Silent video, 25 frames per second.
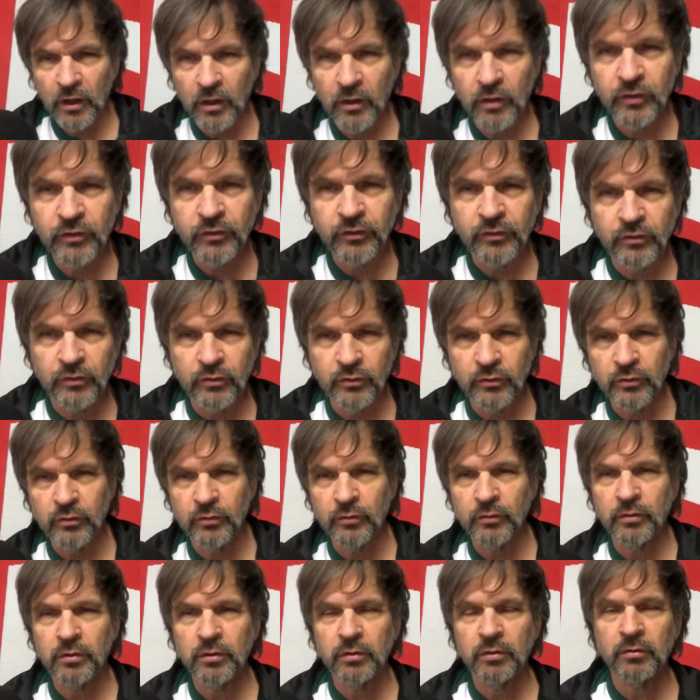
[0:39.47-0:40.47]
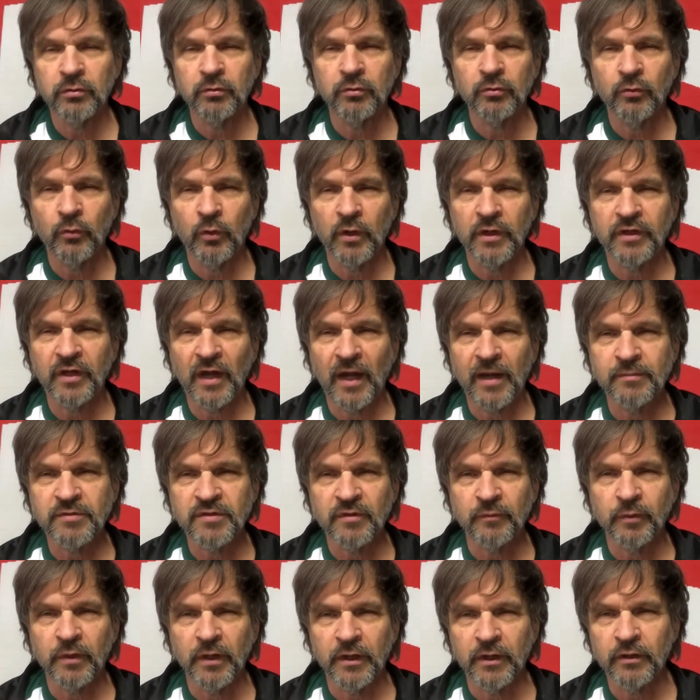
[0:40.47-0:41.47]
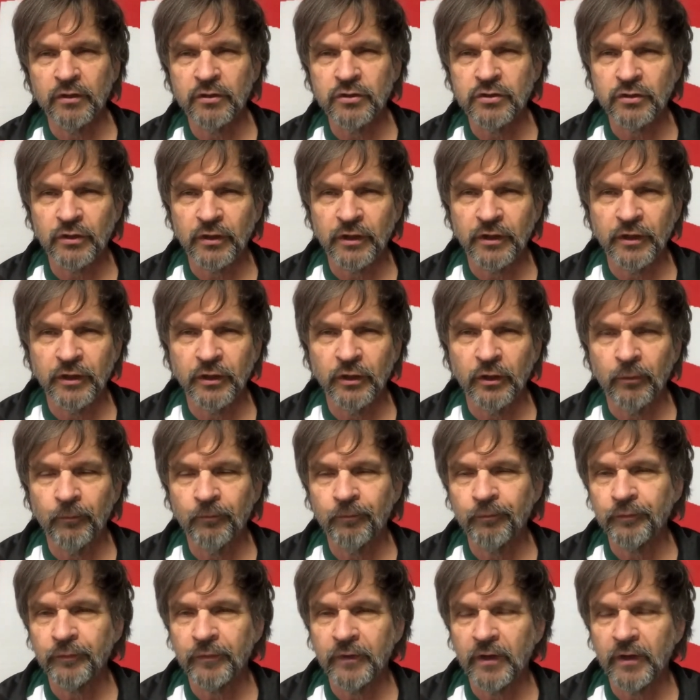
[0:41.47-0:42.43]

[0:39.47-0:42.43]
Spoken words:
to what types of players are going to help.